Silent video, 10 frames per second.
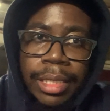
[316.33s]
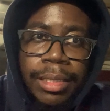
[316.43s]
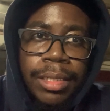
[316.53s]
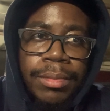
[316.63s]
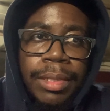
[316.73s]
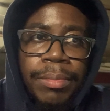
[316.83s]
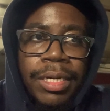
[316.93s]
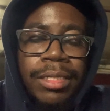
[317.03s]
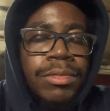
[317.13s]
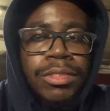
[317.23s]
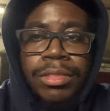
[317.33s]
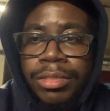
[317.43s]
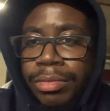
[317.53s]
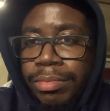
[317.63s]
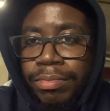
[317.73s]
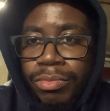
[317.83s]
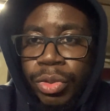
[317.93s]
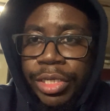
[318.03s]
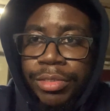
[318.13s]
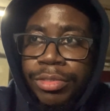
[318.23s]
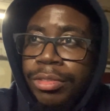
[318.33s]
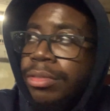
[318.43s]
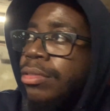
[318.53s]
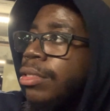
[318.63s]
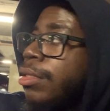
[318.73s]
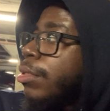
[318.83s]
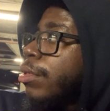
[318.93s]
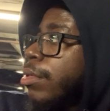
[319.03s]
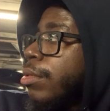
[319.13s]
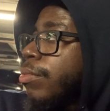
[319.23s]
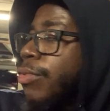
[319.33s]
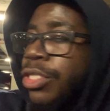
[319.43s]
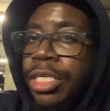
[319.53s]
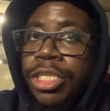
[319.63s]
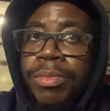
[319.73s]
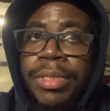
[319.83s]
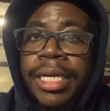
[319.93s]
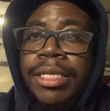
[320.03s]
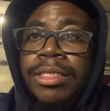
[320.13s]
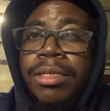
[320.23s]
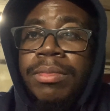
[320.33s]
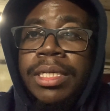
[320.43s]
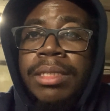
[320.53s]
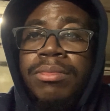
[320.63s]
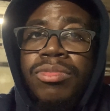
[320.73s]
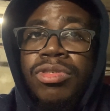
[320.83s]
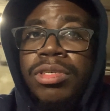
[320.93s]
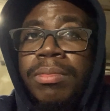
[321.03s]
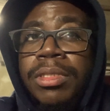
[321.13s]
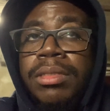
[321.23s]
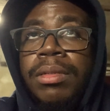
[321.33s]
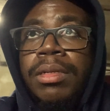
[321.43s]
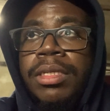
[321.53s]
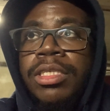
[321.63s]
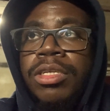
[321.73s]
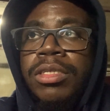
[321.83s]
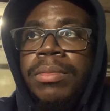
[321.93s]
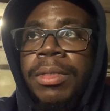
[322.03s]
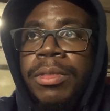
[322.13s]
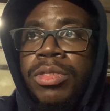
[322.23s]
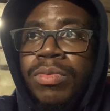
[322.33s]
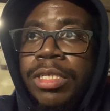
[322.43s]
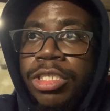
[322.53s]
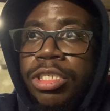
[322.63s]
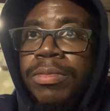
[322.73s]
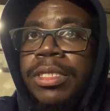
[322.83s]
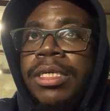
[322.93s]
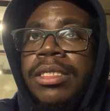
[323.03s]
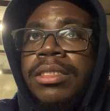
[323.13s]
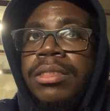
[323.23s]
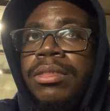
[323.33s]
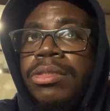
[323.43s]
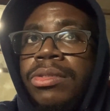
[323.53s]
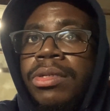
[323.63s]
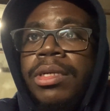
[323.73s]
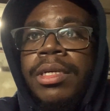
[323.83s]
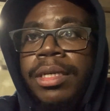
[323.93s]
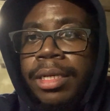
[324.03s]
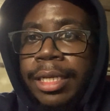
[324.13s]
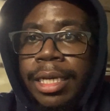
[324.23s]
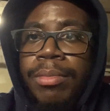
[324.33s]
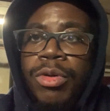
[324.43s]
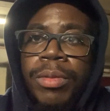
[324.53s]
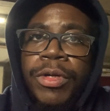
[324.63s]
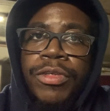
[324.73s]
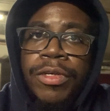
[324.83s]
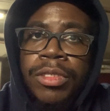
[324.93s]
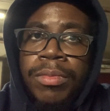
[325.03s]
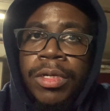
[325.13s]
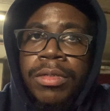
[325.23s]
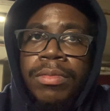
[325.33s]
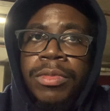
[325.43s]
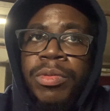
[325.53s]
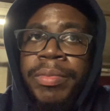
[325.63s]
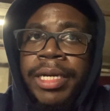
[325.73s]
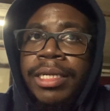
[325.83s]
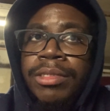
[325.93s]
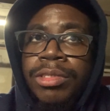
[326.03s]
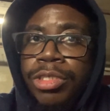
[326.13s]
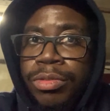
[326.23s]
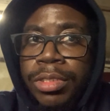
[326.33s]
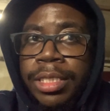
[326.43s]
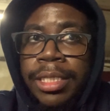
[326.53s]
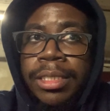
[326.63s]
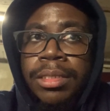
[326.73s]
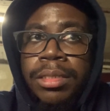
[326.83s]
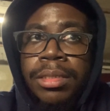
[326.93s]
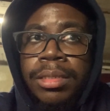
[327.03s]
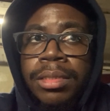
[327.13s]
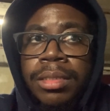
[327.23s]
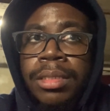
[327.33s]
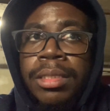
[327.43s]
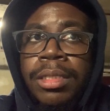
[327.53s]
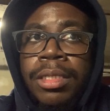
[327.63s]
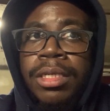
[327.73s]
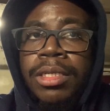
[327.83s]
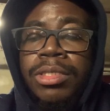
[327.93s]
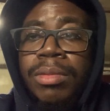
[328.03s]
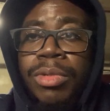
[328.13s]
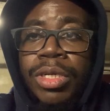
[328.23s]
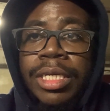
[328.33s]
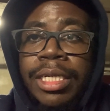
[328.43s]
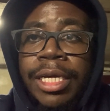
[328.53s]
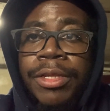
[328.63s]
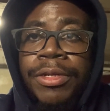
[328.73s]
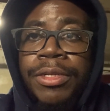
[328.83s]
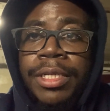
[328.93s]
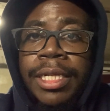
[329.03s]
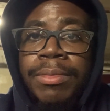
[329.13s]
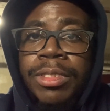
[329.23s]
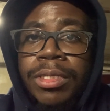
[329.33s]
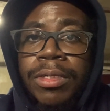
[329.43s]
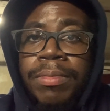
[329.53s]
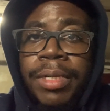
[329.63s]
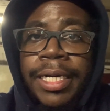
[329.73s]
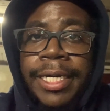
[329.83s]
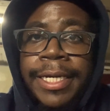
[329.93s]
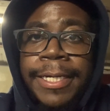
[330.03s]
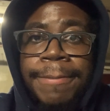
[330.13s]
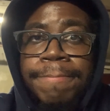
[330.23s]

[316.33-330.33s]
I bought this pointers, which I should be getting install sometime this week, just because again I'm going to Montreal tomorrow. I'm gonna be back until Tuesday, so I'm looking either to get them installed by